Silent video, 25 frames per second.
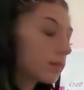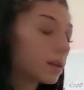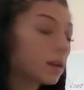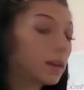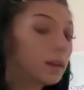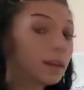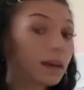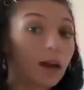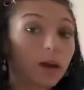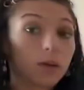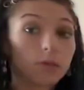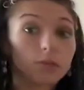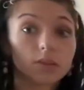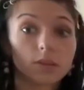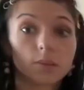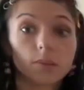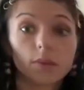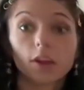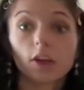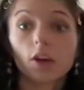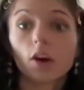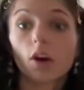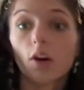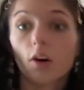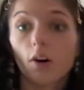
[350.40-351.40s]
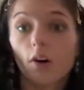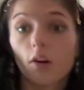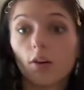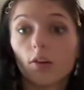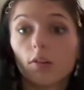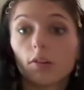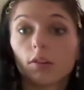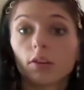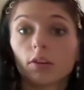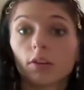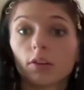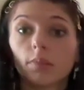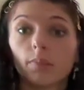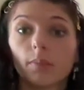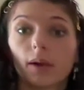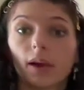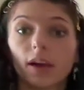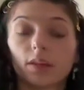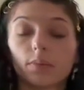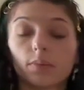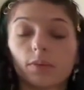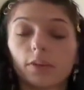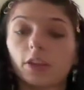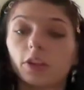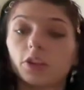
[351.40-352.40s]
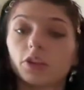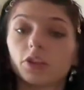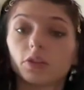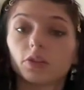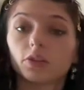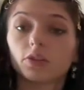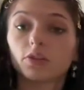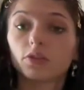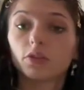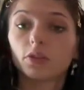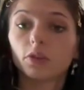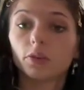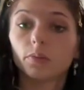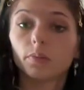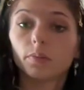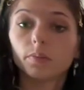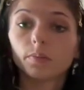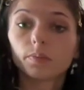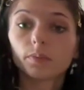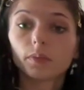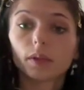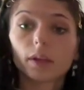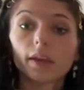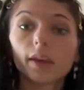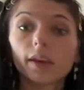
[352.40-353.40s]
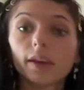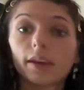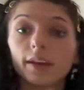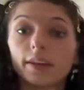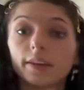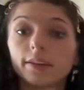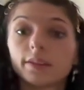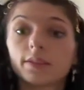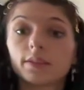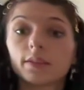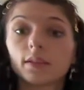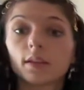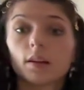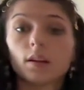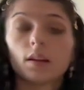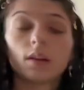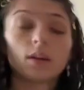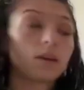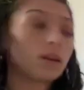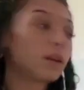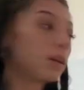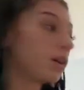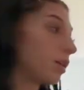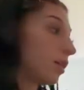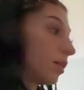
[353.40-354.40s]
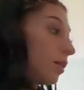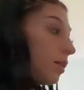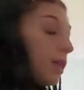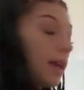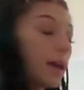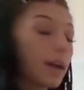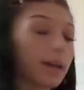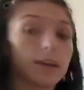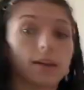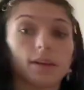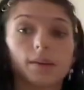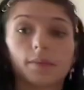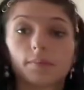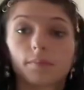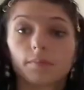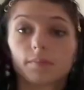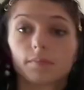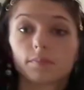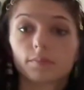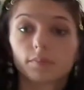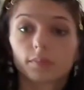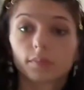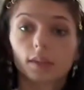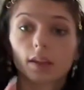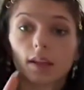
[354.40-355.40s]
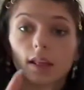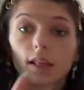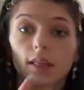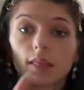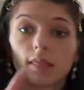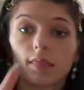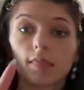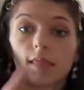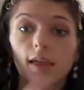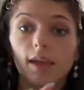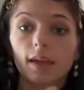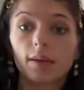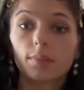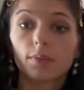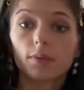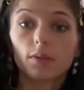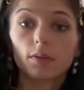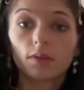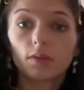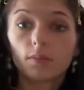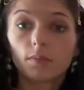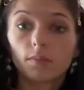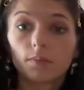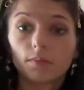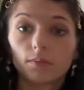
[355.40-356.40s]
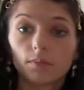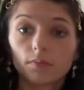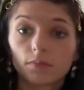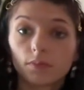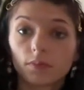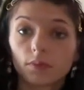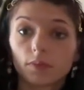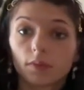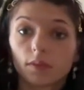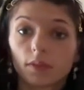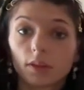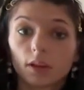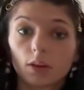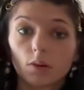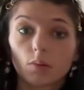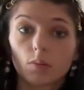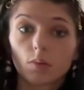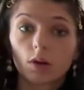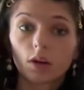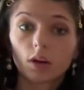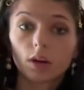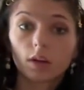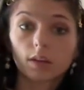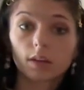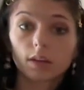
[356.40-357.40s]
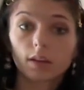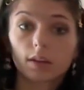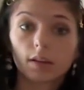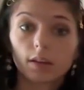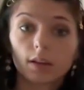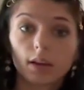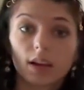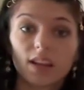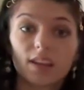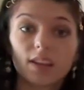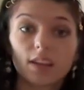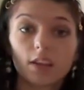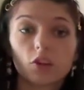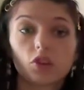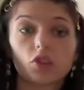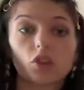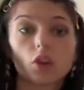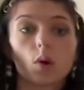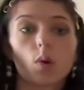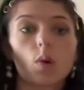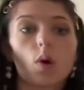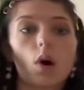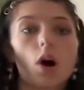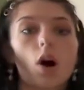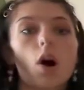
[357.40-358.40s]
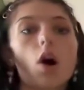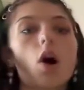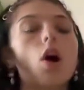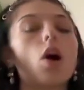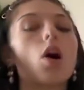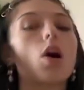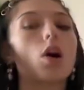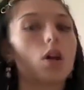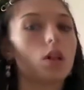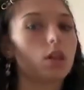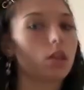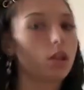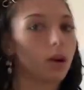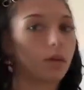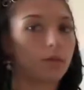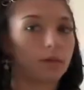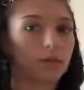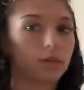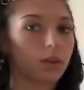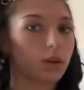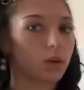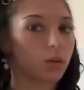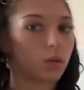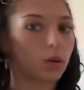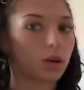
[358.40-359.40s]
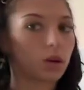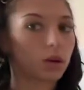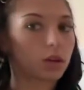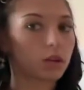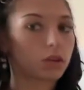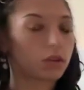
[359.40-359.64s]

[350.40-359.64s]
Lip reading: Now, something all good mathematicians do is they label their work and they show all of their work.